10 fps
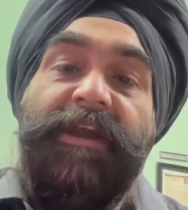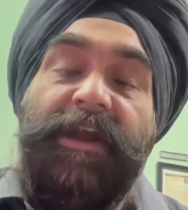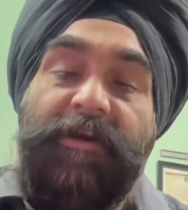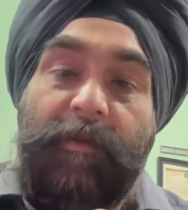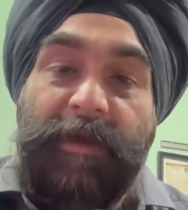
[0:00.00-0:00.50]

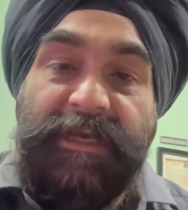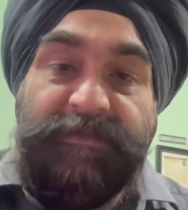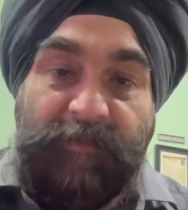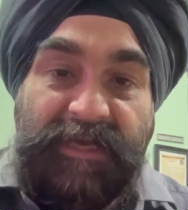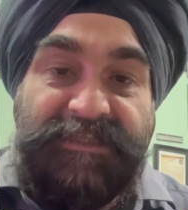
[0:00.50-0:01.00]
rubber is
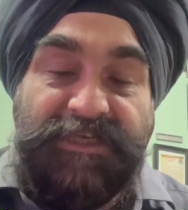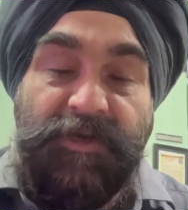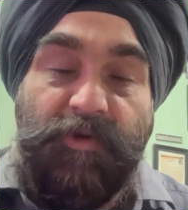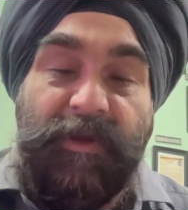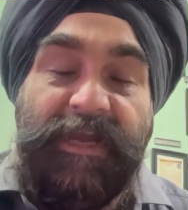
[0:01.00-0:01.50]
placed
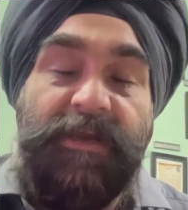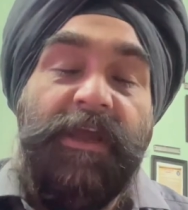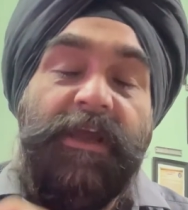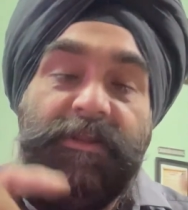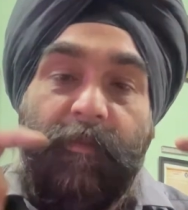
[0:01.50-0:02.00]
into it,
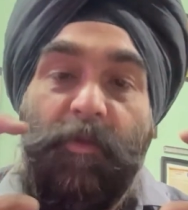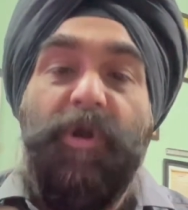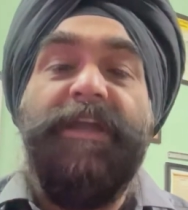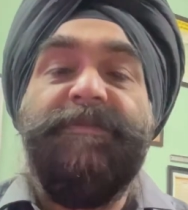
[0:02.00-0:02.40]
the mold is